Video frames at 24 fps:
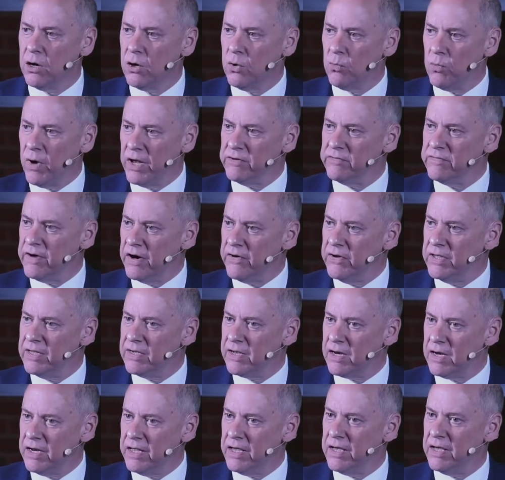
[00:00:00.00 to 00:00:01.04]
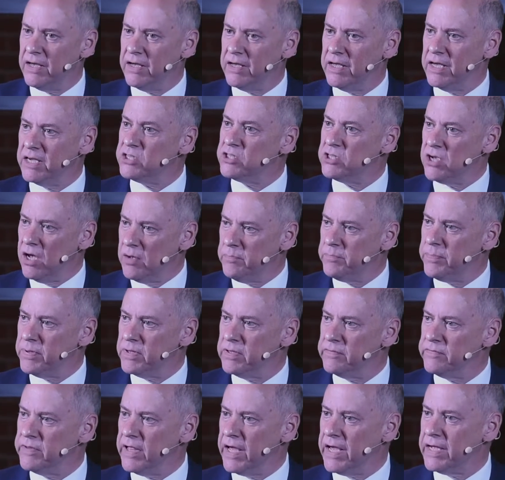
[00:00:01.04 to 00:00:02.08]
One very clear example
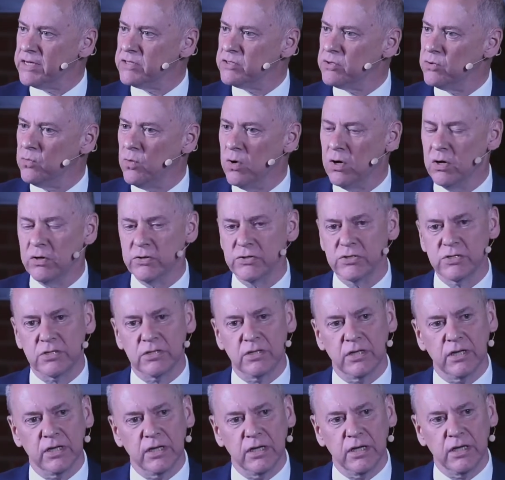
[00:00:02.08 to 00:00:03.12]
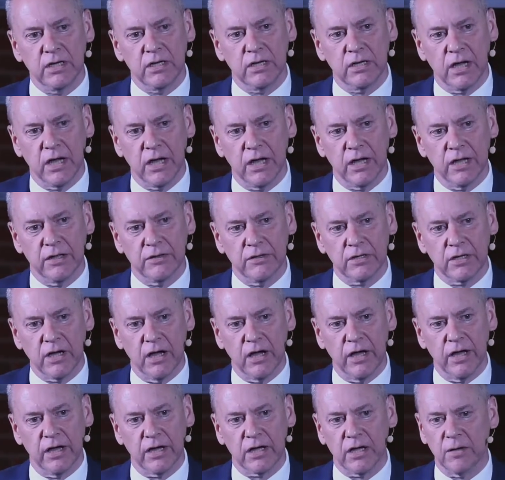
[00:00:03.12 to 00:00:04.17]
of that was the
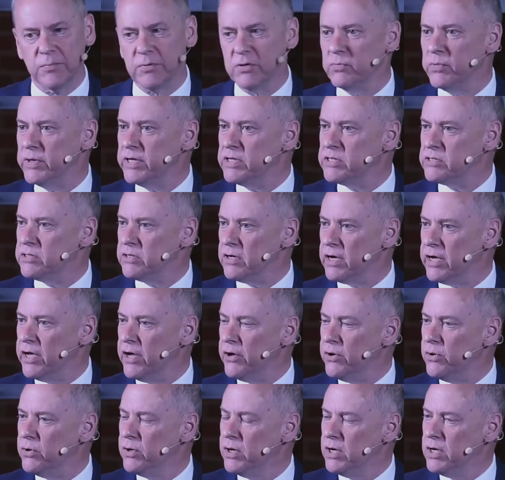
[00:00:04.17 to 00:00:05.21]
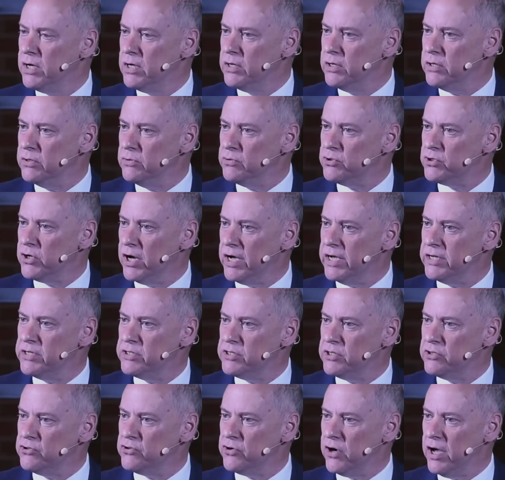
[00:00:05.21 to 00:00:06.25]
guy a couple of weeks ago who tried
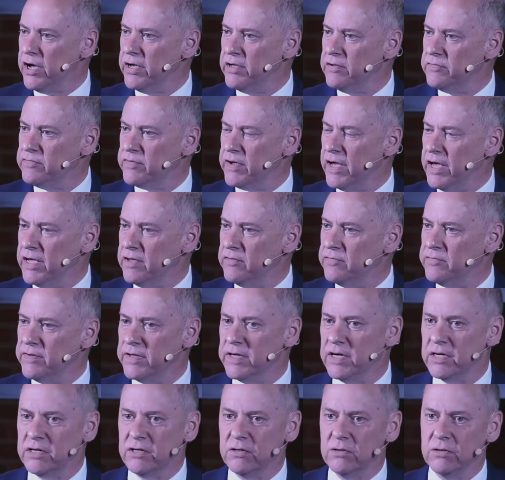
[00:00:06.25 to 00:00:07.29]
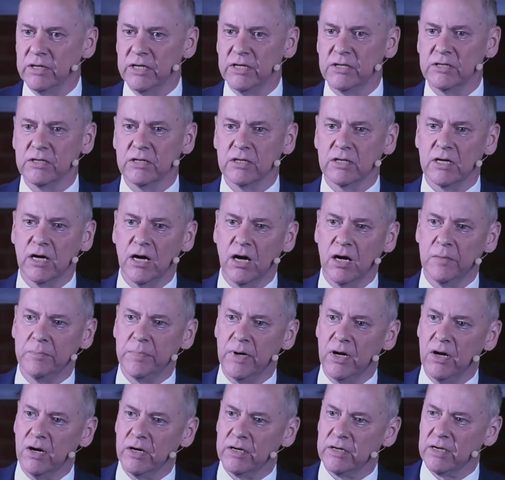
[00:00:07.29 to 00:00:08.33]
to drive a vehicle into the car
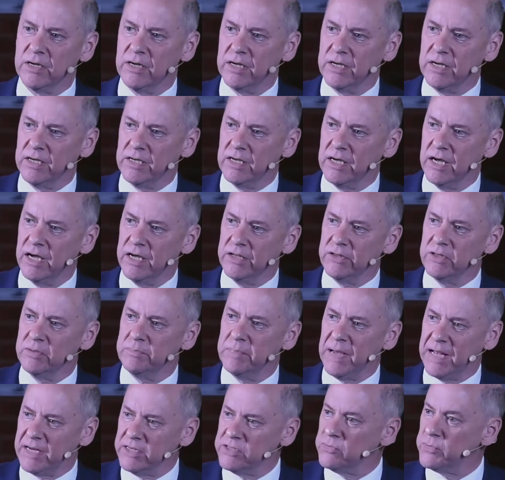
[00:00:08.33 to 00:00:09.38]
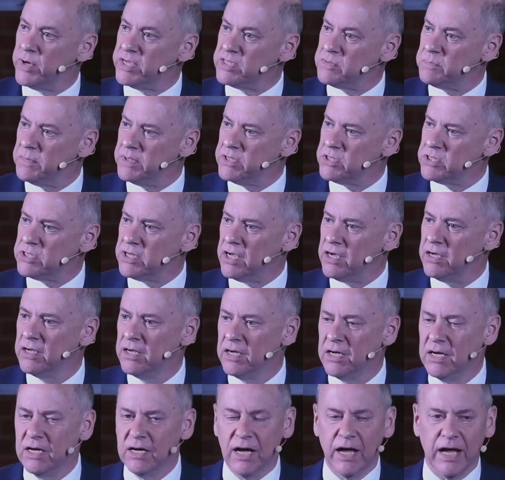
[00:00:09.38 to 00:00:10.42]
park at the Palace of Westminster,
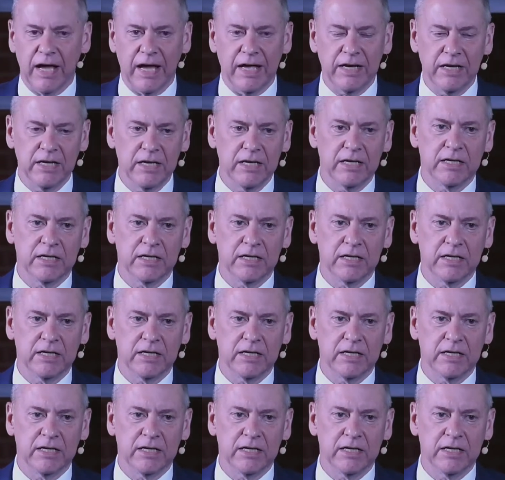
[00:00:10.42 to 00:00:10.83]
and he